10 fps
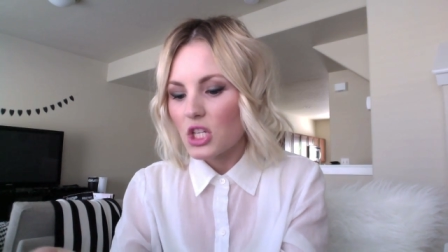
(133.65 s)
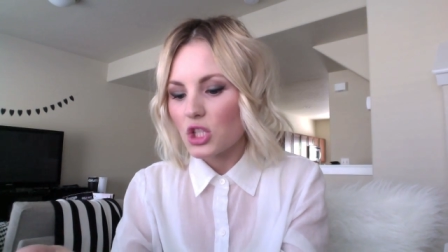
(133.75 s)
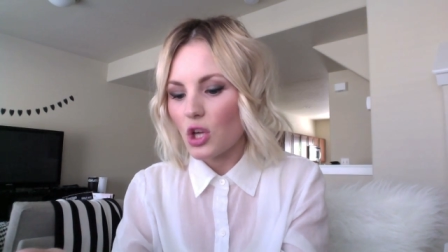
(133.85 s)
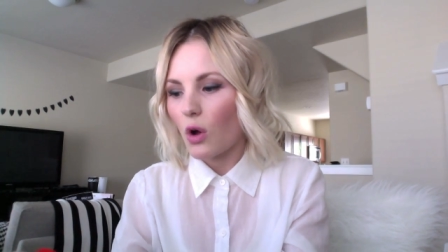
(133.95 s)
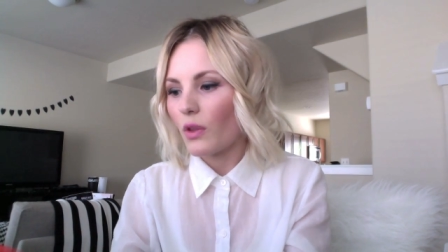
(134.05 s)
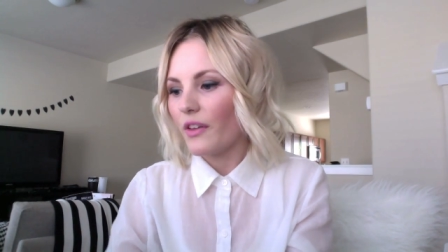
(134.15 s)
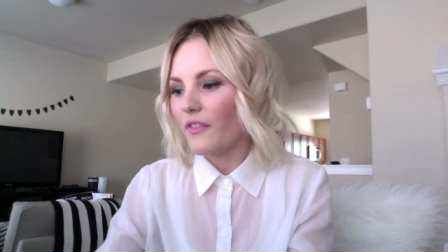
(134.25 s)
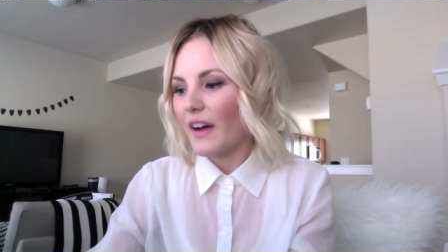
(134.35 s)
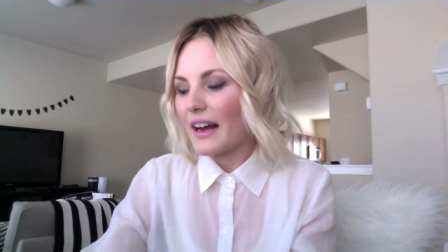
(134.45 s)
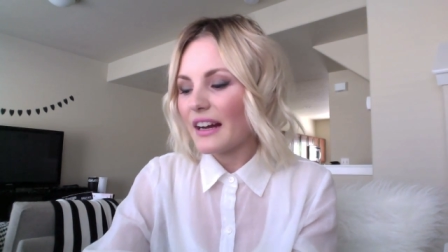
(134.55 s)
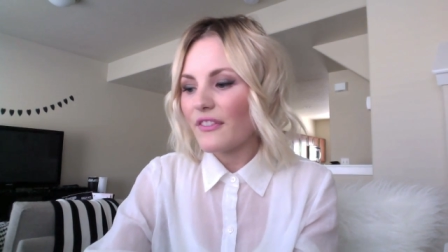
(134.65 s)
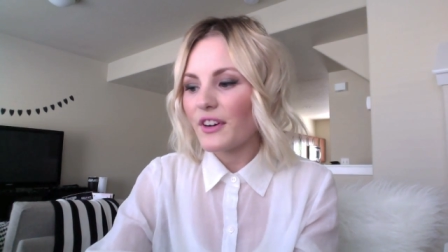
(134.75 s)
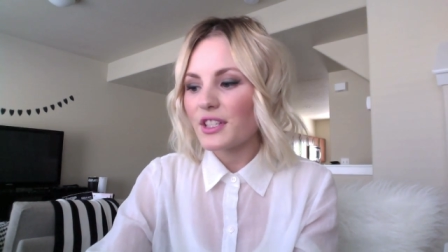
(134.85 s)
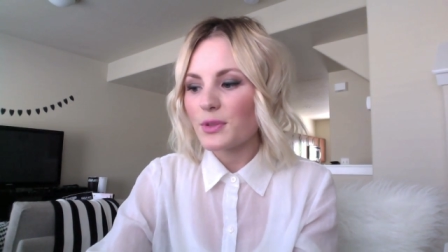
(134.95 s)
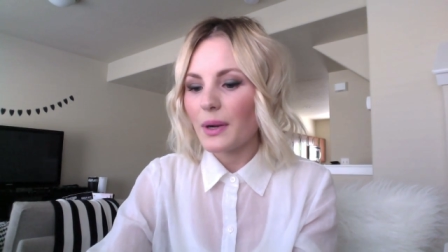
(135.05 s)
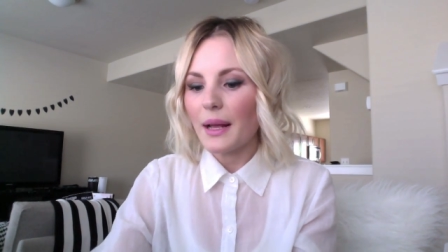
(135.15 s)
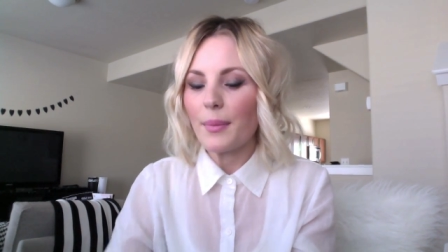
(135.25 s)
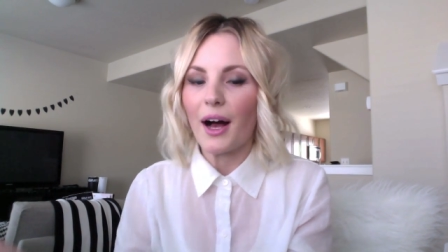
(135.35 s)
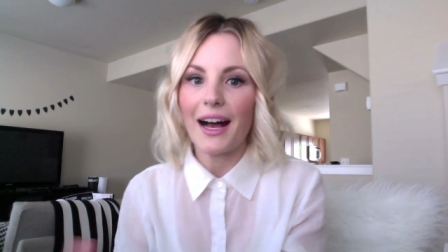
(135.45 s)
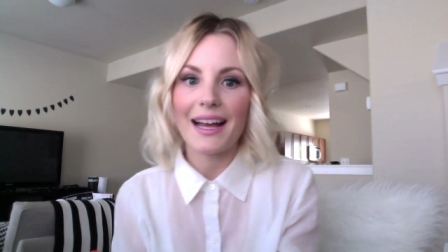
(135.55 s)
So the very first one I
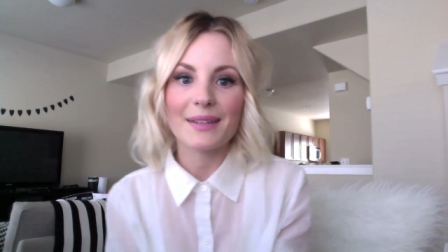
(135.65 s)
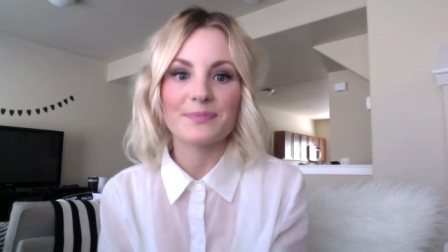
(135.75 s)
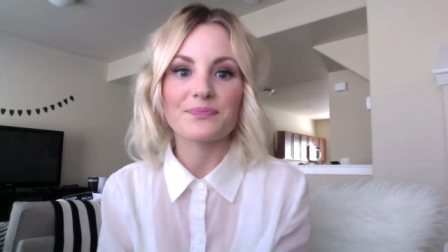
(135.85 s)
bought,